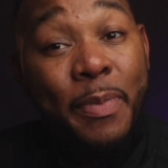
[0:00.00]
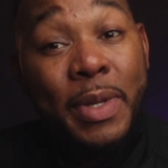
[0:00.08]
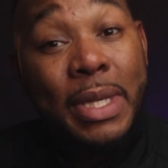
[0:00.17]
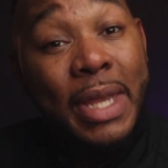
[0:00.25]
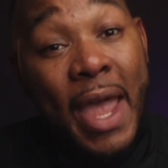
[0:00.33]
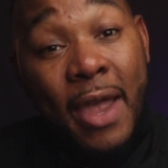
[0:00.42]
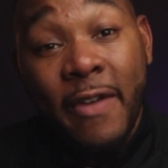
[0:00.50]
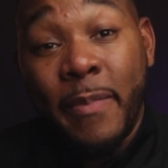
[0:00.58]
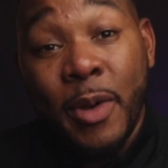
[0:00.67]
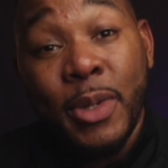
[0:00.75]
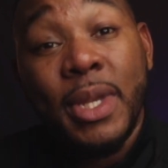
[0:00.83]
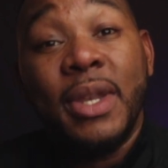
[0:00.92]
a stack of
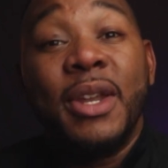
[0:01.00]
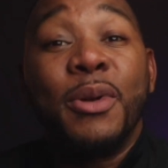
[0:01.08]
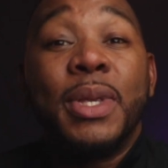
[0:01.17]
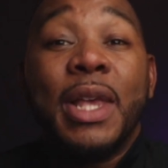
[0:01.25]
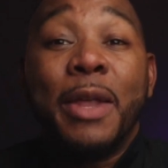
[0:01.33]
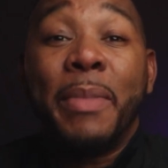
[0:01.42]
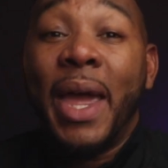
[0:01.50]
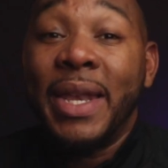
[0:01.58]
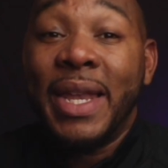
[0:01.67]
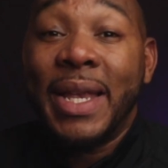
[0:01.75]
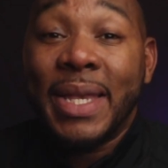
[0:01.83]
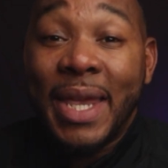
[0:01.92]
Post-it notes on my
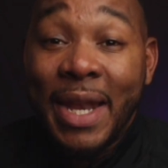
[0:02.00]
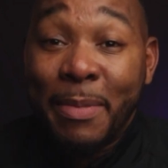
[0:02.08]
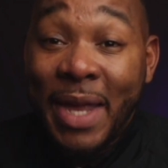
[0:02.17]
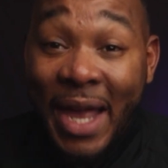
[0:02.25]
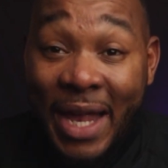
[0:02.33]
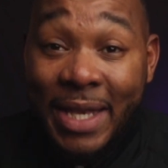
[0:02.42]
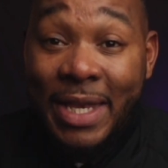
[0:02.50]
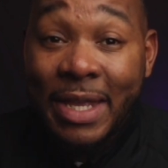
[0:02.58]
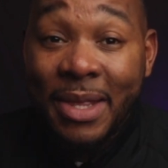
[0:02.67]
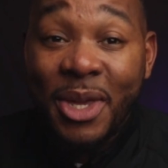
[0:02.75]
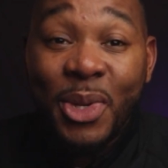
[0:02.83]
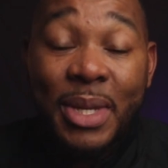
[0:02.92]
desk and I'm
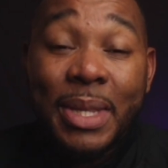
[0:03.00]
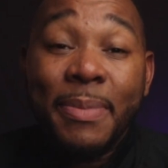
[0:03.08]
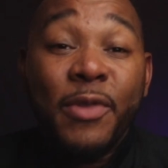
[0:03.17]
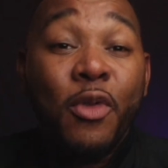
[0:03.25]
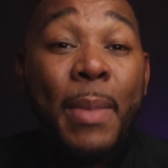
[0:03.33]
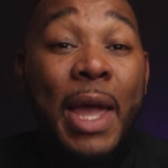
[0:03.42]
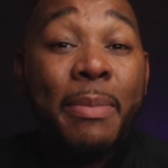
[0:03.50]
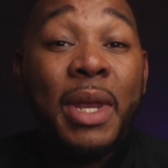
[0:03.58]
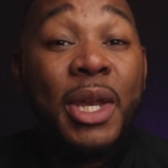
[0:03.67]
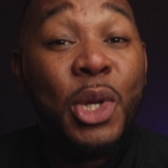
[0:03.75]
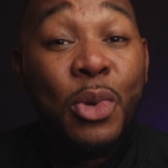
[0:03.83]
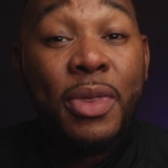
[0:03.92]
constantly using them to remind me
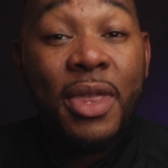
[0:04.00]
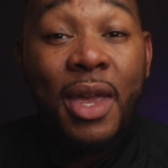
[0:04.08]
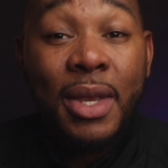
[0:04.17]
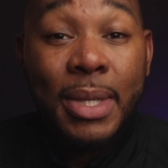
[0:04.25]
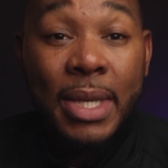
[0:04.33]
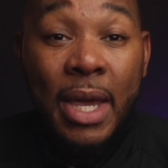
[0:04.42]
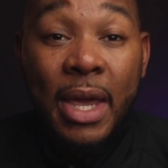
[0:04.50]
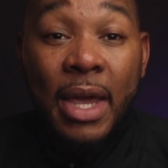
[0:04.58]
to do things,